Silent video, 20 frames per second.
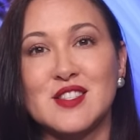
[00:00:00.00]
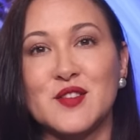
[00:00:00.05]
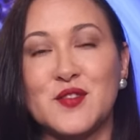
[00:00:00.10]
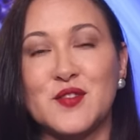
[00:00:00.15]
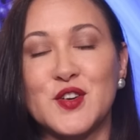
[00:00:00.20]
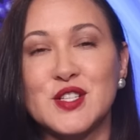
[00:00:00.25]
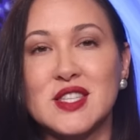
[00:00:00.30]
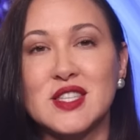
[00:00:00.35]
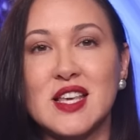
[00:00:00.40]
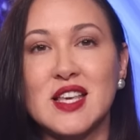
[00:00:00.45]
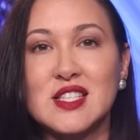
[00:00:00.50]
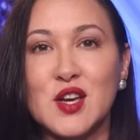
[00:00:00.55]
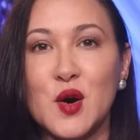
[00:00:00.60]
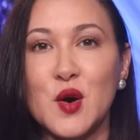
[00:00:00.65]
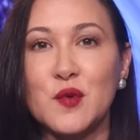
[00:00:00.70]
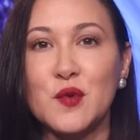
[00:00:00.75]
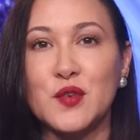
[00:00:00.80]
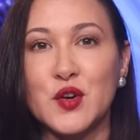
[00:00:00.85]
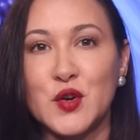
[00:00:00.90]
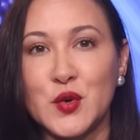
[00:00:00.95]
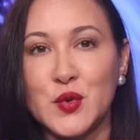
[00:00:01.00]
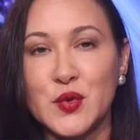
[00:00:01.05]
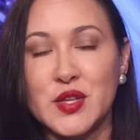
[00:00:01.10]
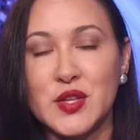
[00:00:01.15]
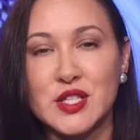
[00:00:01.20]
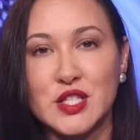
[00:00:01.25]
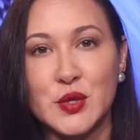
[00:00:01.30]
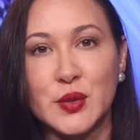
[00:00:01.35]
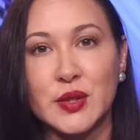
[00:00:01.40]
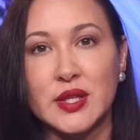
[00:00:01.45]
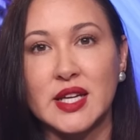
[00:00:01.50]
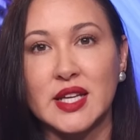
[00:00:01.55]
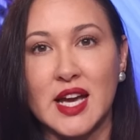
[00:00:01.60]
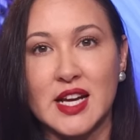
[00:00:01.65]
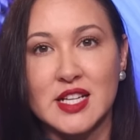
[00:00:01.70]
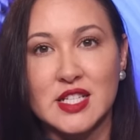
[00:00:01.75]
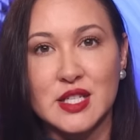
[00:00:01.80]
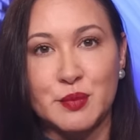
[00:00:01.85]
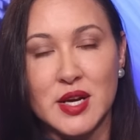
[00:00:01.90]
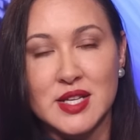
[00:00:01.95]
so, first, let's go over who this newly
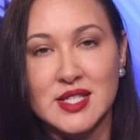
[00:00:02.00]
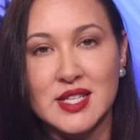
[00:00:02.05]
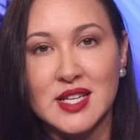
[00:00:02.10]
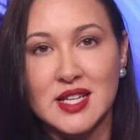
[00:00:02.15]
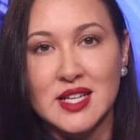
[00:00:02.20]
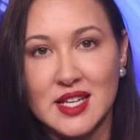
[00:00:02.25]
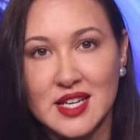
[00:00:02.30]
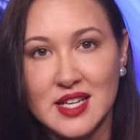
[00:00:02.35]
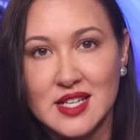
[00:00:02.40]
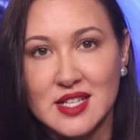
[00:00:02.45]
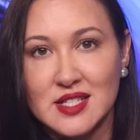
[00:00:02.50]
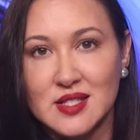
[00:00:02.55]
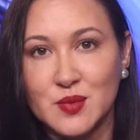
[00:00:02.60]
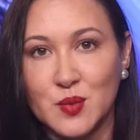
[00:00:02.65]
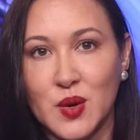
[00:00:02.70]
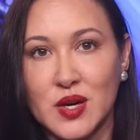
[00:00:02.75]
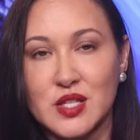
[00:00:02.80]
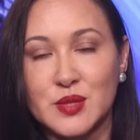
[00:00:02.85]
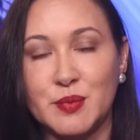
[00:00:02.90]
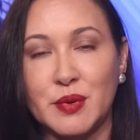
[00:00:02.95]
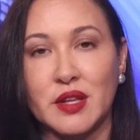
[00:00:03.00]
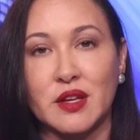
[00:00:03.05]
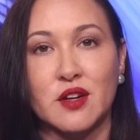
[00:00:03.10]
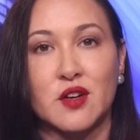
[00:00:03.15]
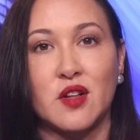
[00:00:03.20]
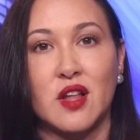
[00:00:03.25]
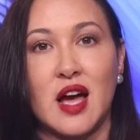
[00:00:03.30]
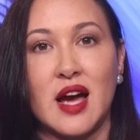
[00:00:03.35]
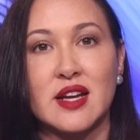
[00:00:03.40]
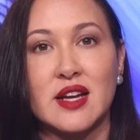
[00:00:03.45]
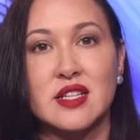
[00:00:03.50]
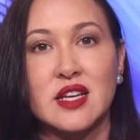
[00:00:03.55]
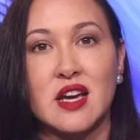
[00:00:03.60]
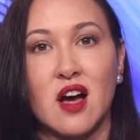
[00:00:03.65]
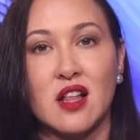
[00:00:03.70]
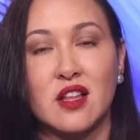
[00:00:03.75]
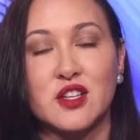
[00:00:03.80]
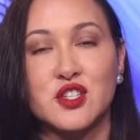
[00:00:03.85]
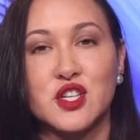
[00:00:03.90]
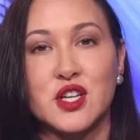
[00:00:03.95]
elected president is, what his political
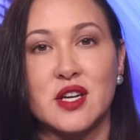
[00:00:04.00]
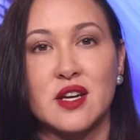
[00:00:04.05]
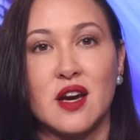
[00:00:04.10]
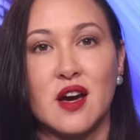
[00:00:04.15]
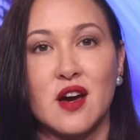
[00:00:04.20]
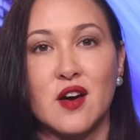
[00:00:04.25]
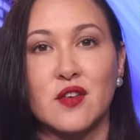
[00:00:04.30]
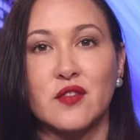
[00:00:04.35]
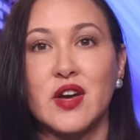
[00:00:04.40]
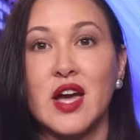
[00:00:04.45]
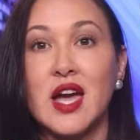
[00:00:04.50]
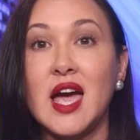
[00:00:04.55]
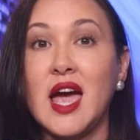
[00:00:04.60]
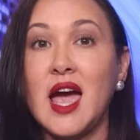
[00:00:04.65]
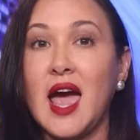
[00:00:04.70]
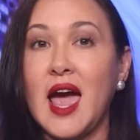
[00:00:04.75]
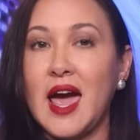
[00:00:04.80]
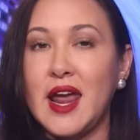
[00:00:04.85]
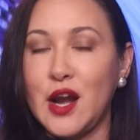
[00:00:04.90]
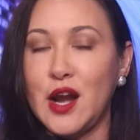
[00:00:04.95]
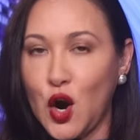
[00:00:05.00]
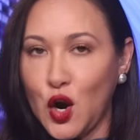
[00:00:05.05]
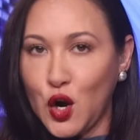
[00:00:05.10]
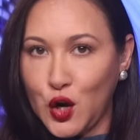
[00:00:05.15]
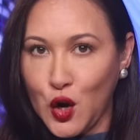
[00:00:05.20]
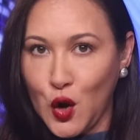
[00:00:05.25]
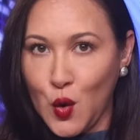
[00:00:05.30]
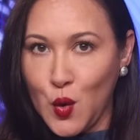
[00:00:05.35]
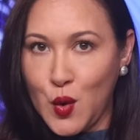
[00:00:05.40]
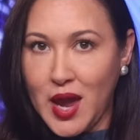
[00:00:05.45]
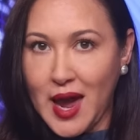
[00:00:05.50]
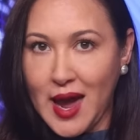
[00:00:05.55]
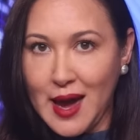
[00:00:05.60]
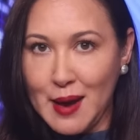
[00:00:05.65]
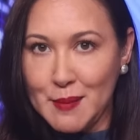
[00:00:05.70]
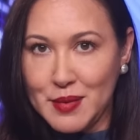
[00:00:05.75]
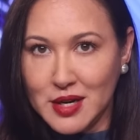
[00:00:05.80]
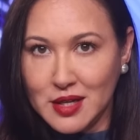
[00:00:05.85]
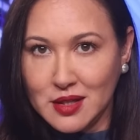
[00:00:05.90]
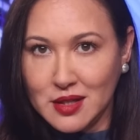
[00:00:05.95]
ideology of anarcho
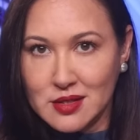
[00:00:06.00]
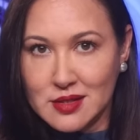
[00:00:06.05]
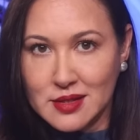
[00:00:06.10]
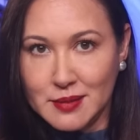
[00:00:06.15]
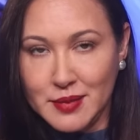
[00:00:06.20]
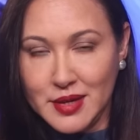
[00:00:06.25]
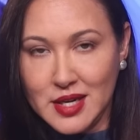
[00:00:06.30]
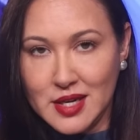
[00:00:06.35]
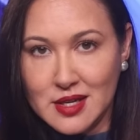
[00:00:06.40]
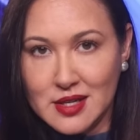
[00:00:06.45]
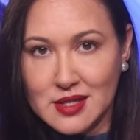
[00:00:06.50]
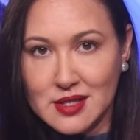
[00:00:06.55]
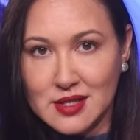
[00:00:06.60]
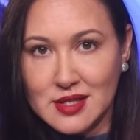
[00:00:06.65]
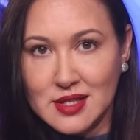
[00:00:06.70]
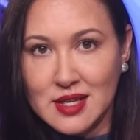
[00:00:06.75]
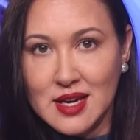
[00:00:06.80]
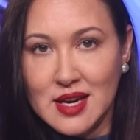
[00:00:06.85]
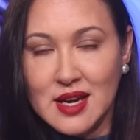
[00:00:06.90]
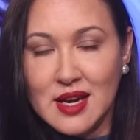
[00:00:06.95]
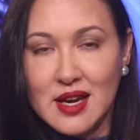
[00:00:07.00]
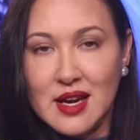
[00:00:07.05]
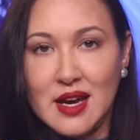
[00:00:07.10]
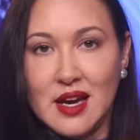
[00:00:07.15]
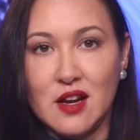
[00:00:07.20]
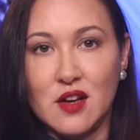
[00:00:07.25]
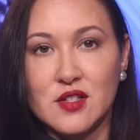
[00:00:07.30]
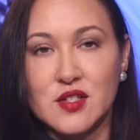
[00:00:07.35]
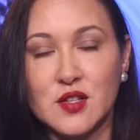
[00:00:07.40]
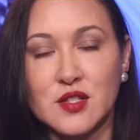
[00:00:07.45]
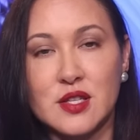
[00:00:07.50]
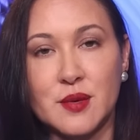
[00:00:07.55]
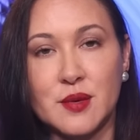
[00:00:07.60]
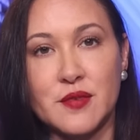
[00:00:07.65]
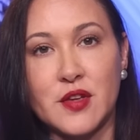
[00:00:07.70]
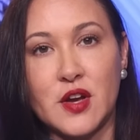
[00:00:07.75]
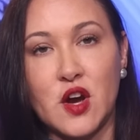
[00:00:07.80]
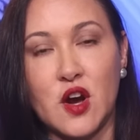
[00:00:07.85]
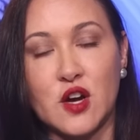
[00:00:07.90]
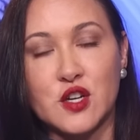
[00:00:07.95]
capitalism is, and also
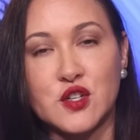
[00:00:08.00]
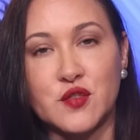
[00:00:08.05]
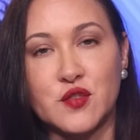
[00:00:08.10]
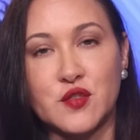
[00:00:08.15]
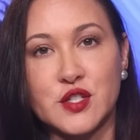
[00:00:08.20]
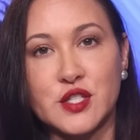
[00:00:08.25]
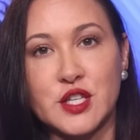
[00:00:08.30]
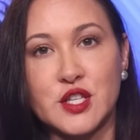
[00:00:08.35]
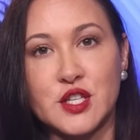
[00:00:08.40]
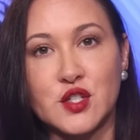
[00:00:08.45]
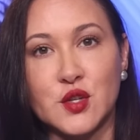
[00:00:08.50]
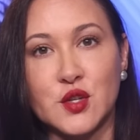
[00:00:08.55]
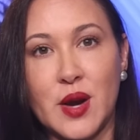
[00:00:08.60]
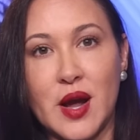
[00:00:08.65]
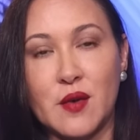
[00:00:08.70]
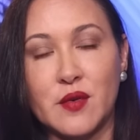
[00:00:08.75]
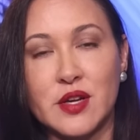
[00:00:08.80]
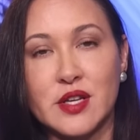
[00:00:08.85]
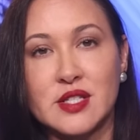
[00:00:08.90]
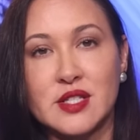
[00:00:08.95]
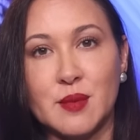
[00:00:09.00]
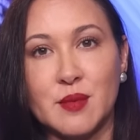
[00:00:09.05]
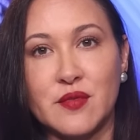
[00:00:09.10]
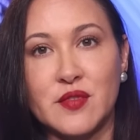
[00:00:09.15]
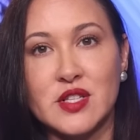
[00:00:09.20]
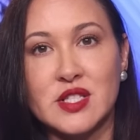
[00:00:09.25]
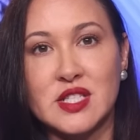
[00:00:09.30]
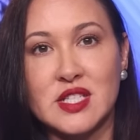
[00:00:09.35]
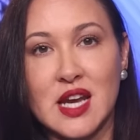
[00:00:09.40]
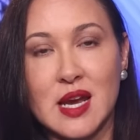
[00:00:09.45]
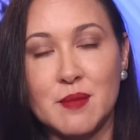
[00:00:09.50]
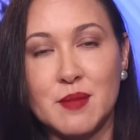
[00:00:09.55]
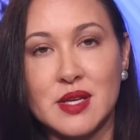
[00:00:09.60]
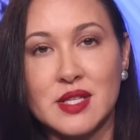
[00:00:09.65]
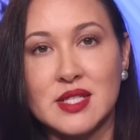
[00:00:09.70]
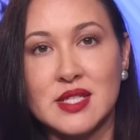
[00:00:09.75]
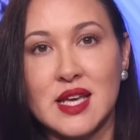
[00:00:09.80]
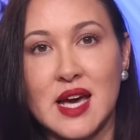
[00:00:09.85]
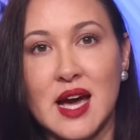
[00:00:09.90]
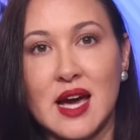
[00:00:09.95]
some of the controversy surrounding some of his
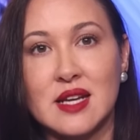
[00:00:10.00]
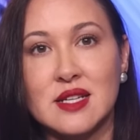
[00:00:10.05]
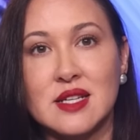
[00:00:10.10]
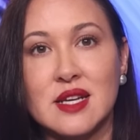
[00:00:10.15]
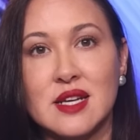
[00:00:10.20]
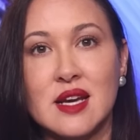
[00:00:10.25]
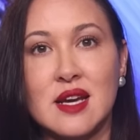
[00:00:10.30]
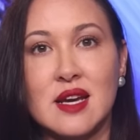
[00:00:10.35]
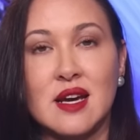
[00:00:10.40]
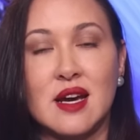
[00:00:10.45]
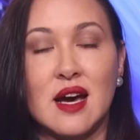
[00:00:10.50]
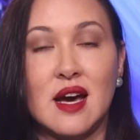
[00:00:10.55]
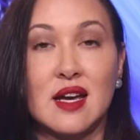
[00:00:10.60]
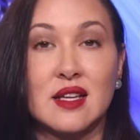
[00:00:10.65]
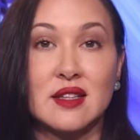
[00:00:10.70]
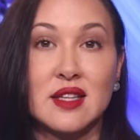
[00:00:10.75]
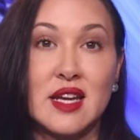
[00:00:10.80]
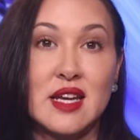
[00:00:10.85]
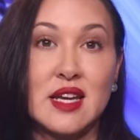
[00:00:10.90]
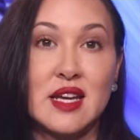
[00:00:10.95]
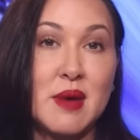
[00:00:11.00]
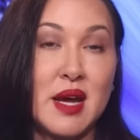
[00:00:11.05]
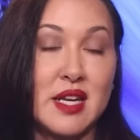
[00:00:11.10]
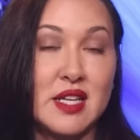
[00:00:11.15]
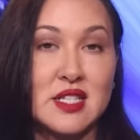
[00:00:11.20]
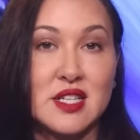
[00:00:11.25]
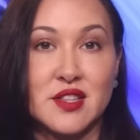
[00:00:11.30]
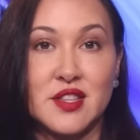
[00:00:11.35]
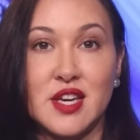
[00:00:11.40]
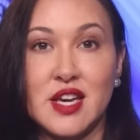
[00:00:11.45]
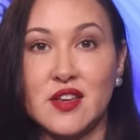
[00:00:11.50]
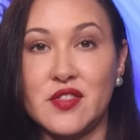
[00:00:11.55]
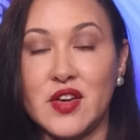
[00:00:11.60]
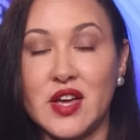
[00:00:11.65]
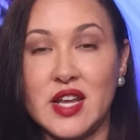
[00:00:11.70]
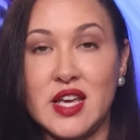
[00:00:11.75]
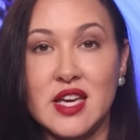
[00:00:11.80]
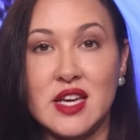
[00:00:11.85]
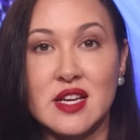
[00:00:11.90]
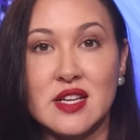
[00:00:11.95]
statements that uh, lead many to think
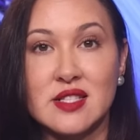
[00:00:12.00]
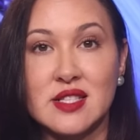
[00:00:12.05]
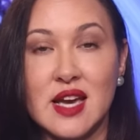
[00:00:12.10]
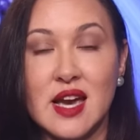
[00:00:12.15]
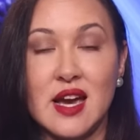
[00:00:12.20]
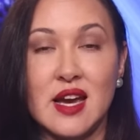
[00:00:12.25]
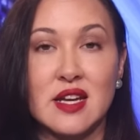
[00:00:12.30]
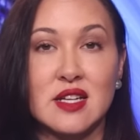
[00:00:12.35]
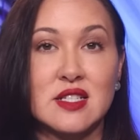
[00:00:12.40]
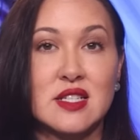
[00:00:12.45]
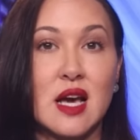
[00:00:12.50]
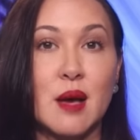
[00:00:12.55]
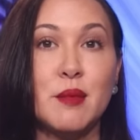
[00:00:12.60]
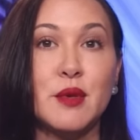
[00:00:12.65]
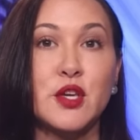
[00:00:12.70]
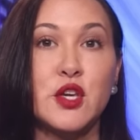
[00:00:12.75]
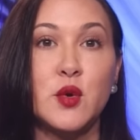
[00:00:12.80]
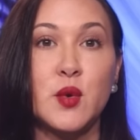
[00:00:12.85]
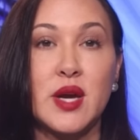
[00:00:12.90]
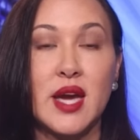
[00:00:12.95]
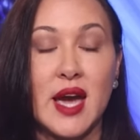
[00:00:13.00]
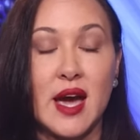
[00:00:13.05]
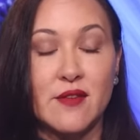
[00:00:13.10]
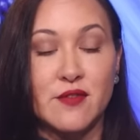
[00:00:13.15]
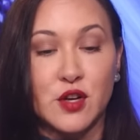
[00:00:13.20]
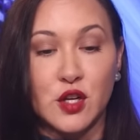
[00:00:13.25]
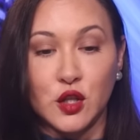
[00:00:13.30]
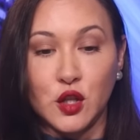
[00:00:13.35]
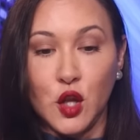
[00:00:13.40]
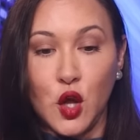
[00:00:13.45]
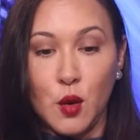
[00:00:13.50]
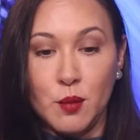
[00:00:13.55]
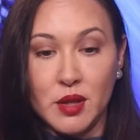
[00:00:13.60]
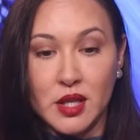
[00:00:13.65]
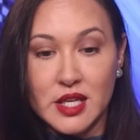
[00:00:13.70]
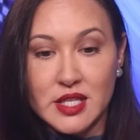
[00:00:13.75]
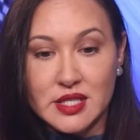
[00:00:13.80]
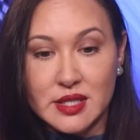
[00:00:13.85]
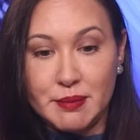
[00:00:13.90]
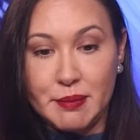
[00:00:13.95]
that he is a WEF
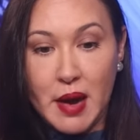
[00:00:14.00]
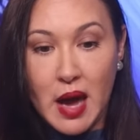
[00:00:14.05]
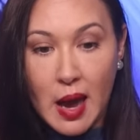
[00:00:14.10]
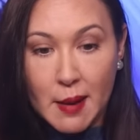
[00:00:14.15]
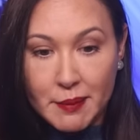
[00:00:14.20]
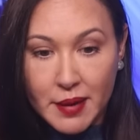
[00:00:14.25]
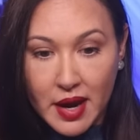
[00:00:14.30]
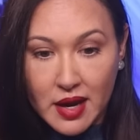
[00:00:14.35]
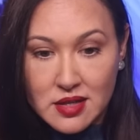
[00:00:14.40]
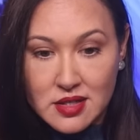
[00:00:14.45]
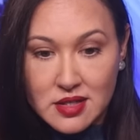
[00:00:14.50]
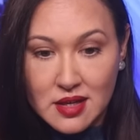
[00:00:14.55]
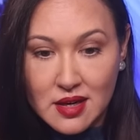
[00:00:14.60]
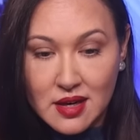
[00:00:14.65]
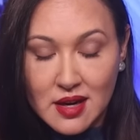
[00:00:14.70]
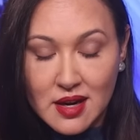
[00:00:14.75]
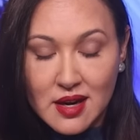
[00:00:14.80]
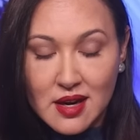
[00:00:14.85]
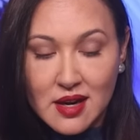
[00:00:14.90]
globalist puppet.